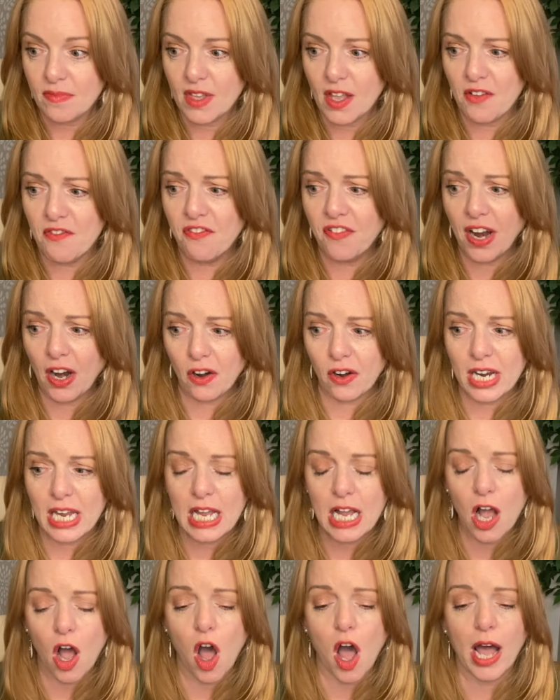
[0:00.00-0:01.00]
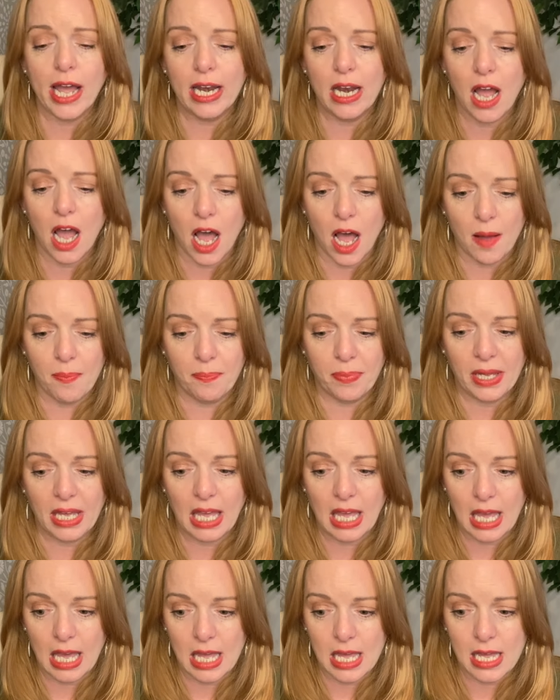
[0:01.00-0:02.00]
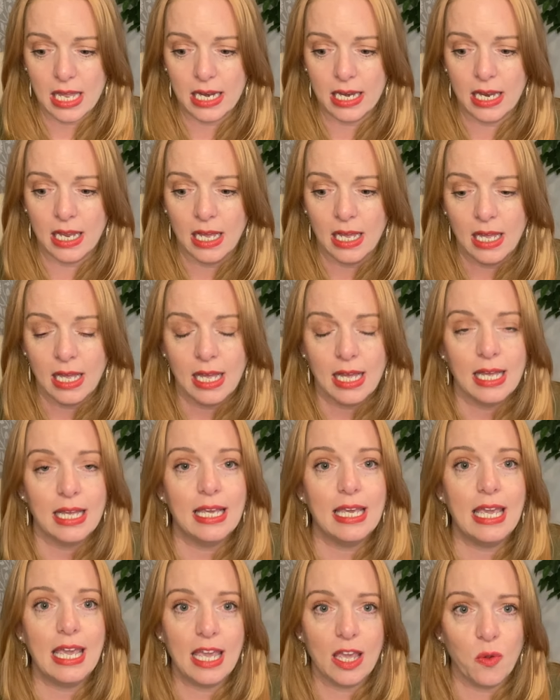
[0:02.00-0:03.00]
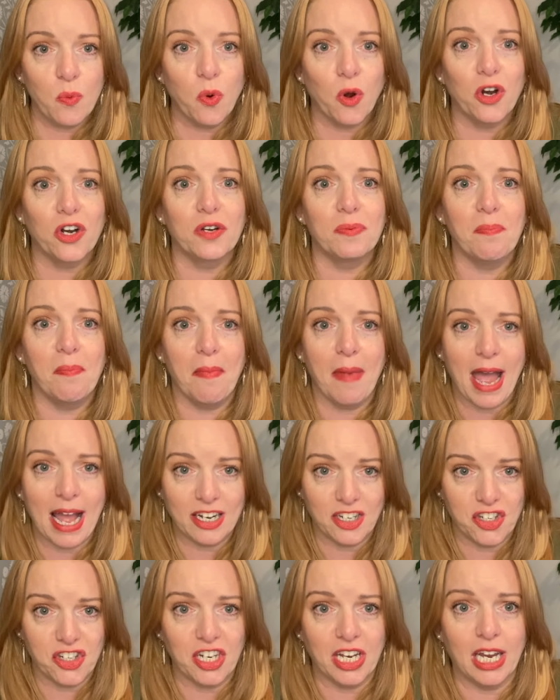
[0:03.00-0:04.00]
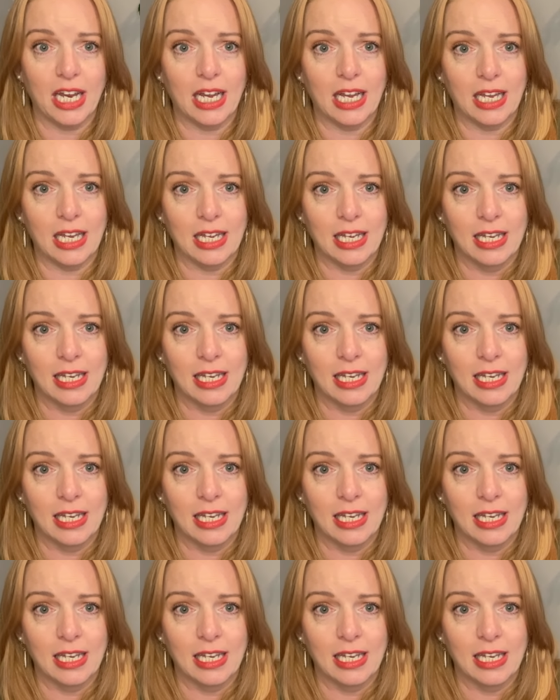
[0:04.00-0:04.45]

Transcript: very caught up in keyword matching